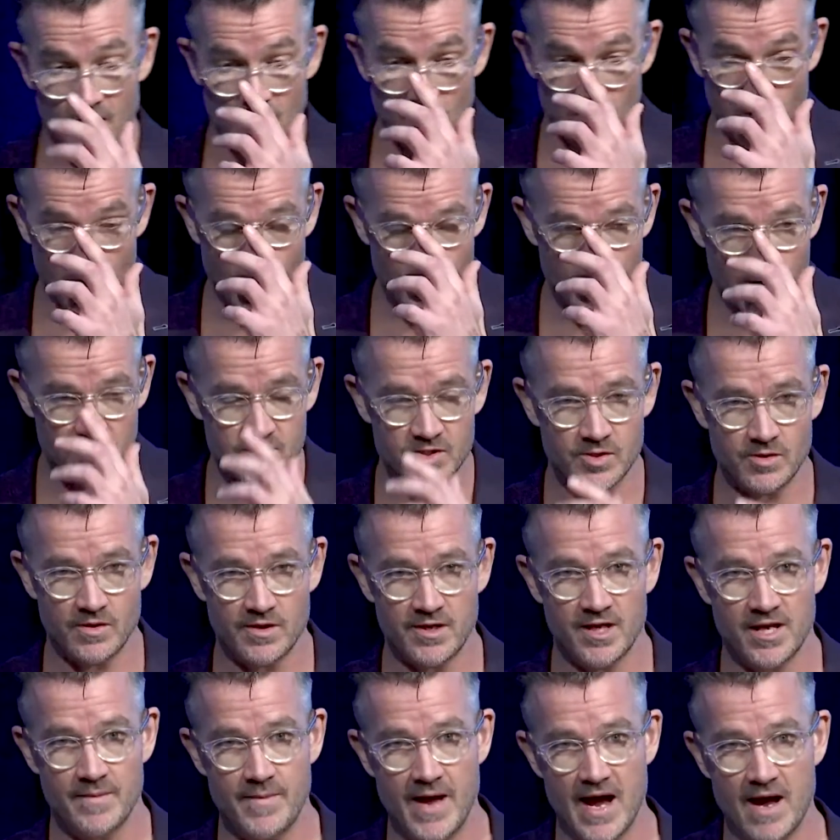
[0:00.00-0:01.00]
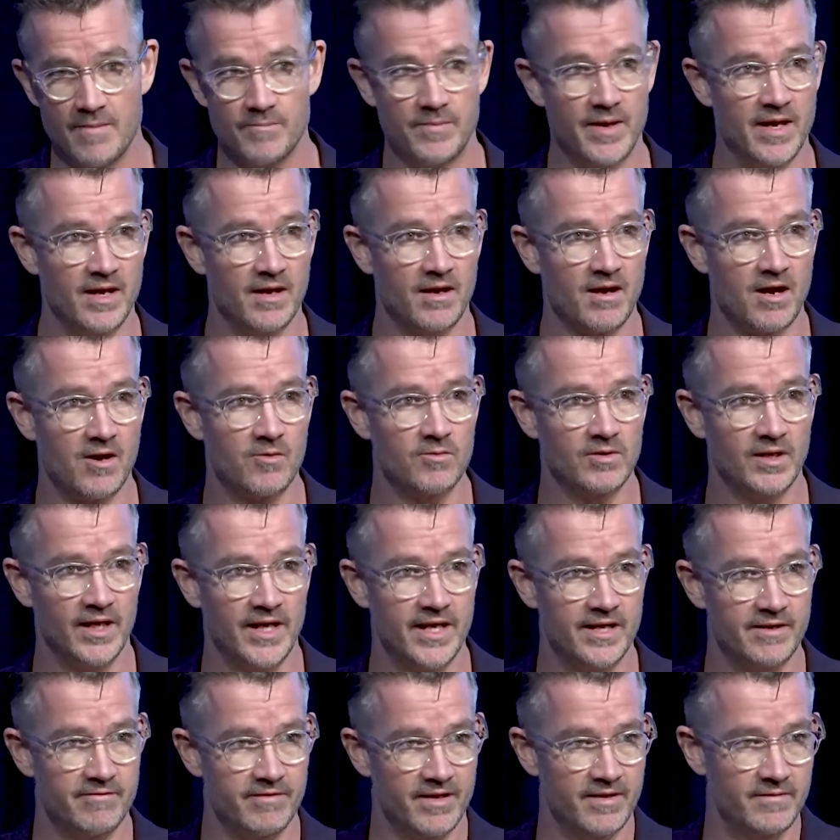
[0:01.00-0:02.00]
I'm not talking about being a cult
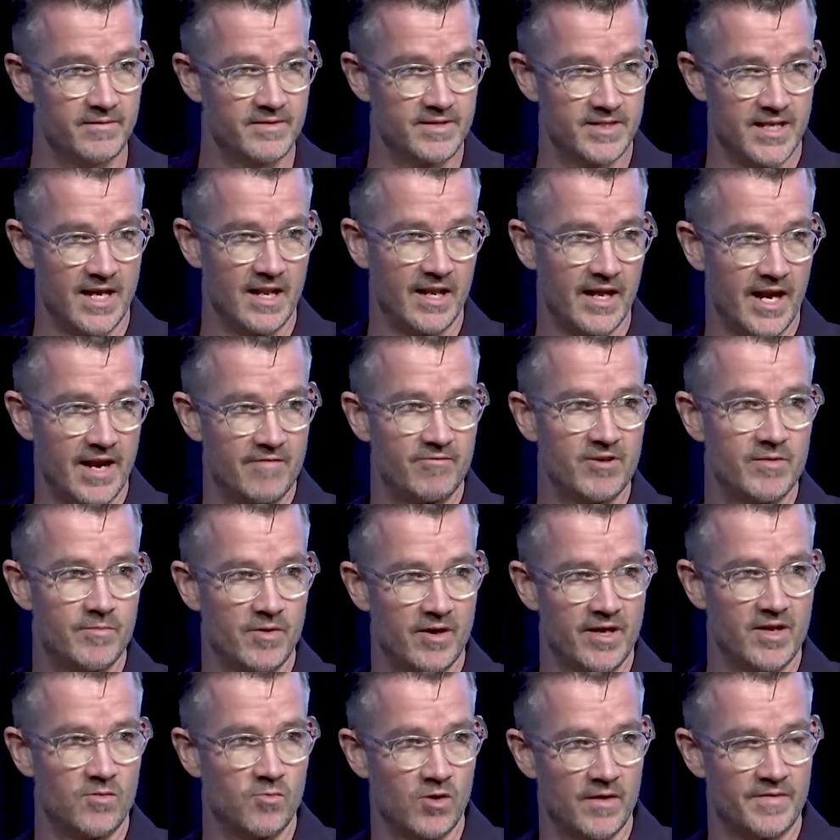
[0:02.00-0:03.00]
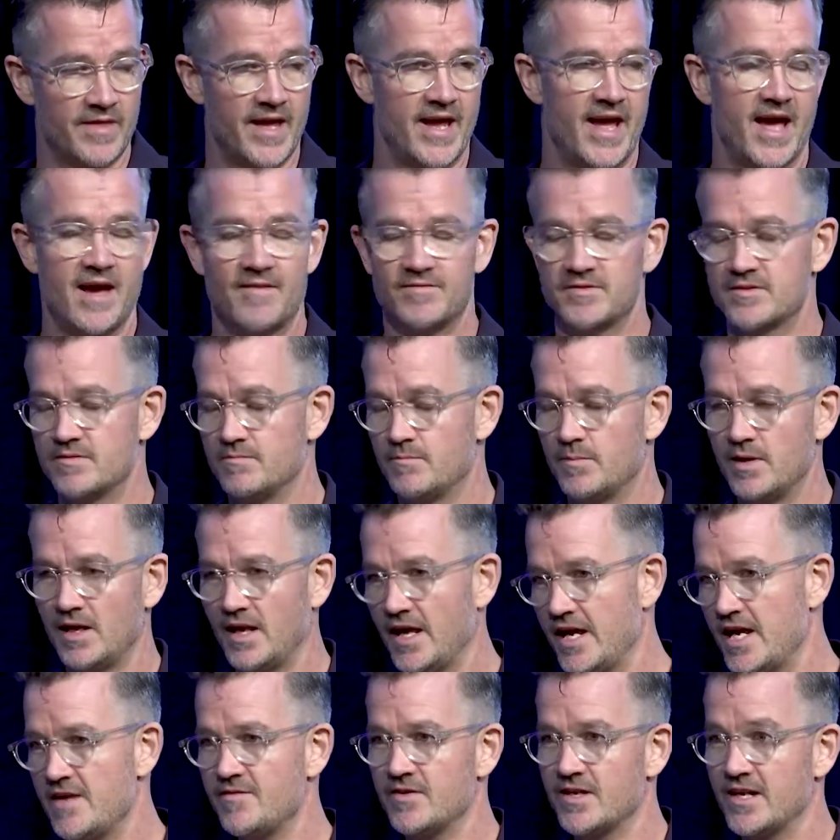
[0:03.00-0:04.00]
leader and telling everybody what they have to
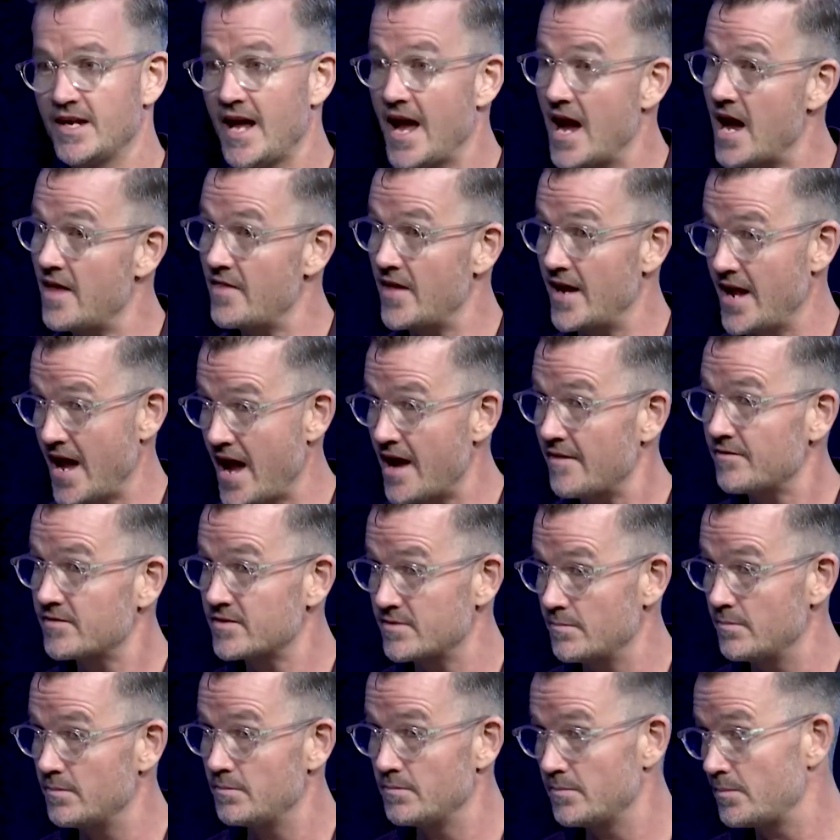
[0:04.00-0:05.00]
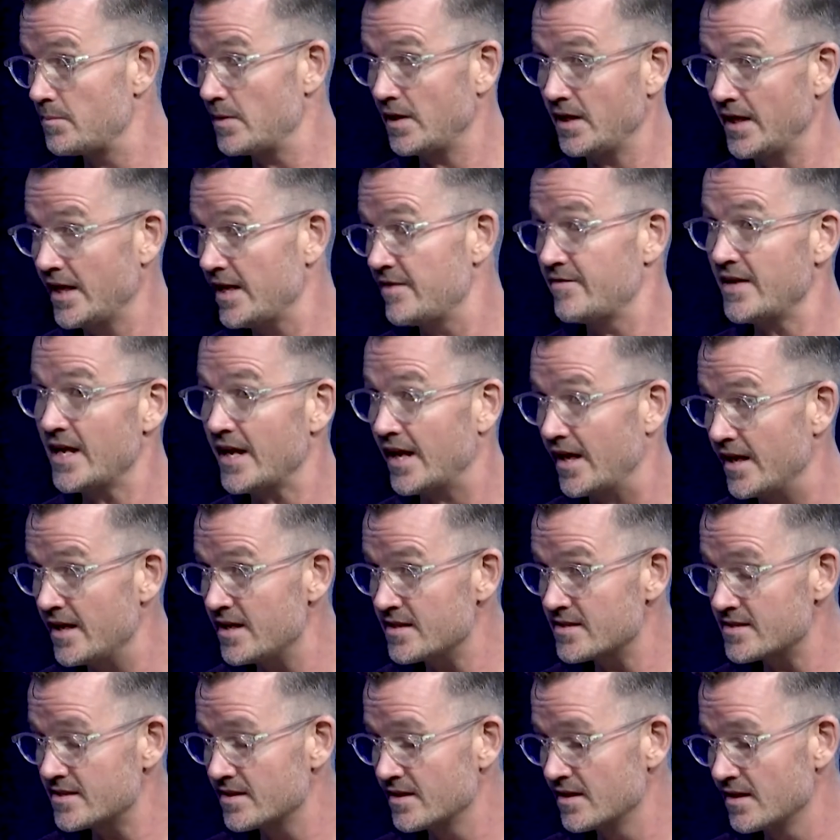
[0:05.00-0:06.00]
believe in and how they have to believe in
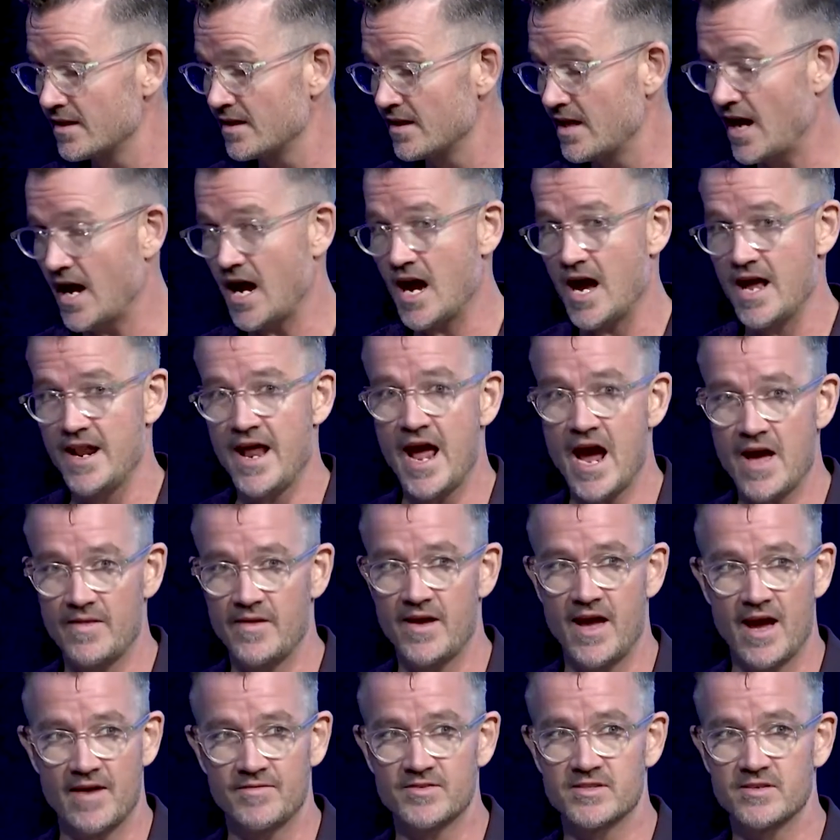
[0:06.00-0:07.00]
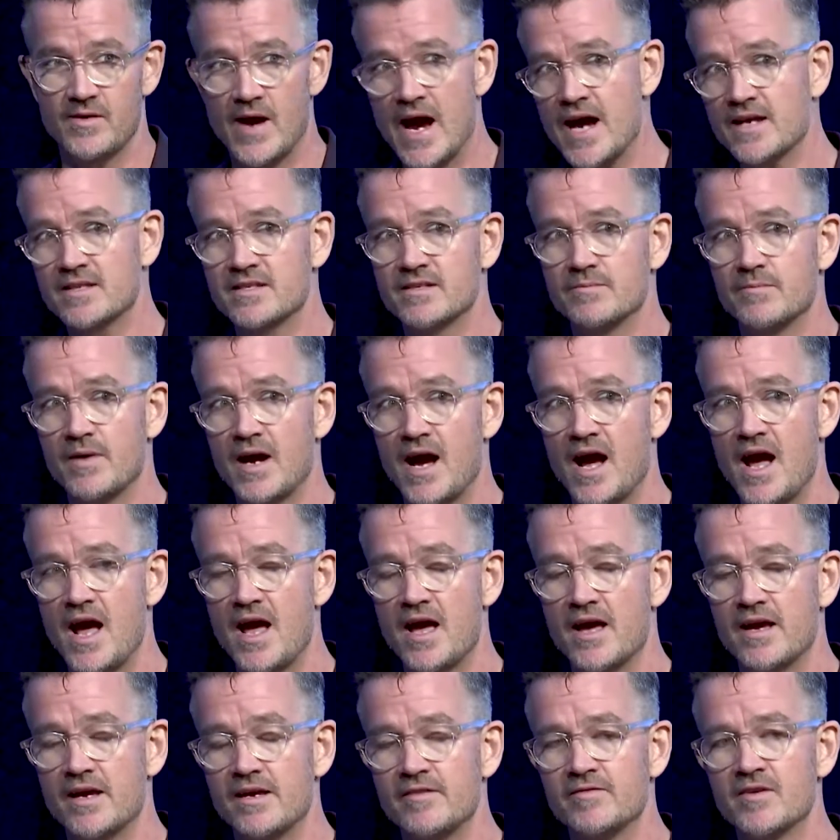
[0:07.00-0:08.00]
it, and how they have to act and
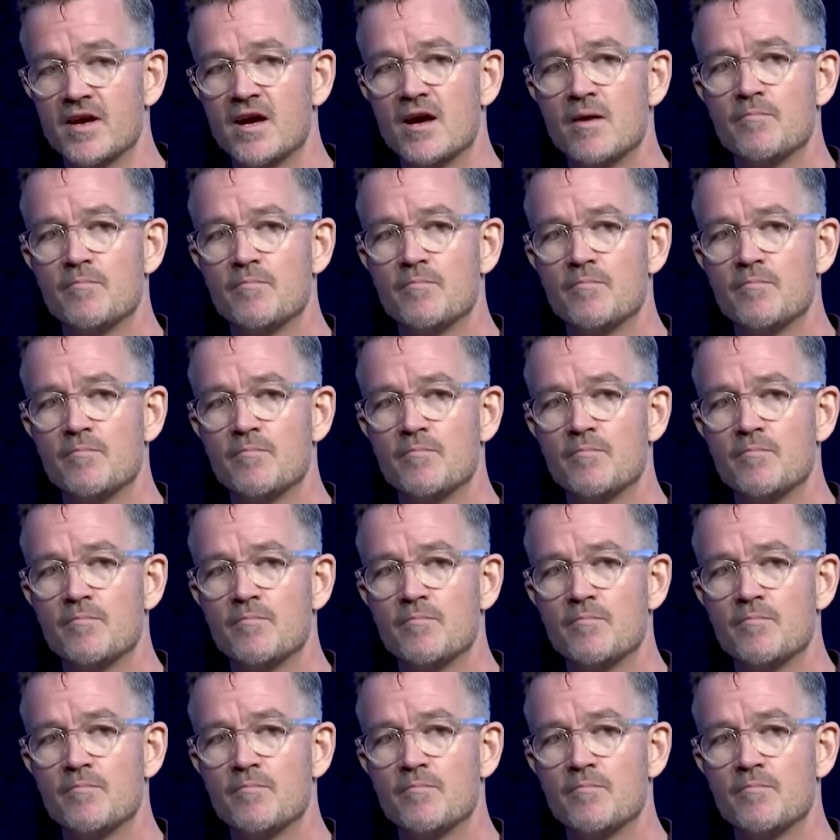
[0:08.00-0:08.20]
behave.